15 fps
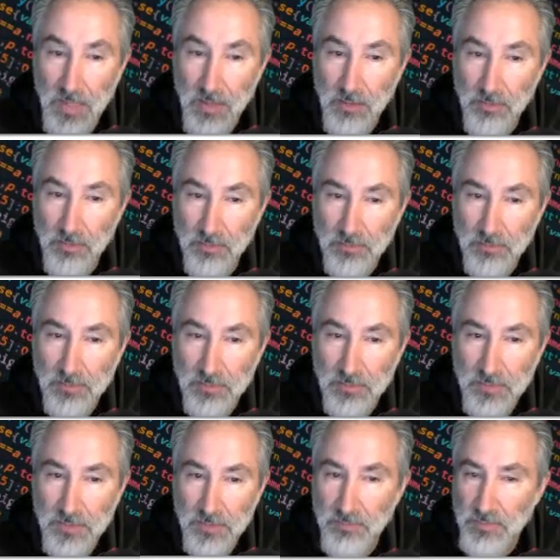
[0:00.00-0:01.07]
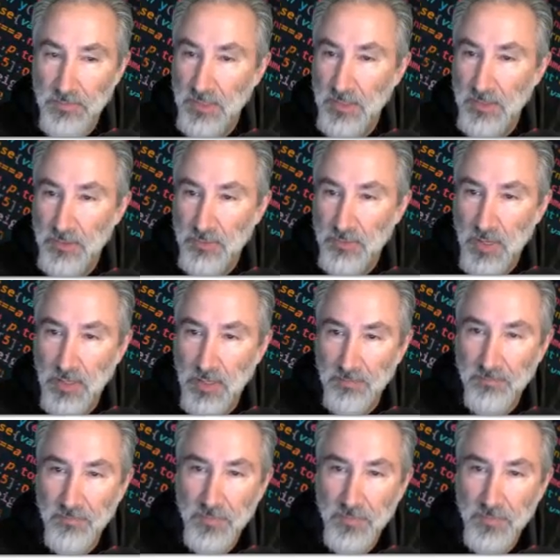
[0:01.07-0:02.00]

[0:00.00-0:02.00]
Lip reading: Oh, something is wrong.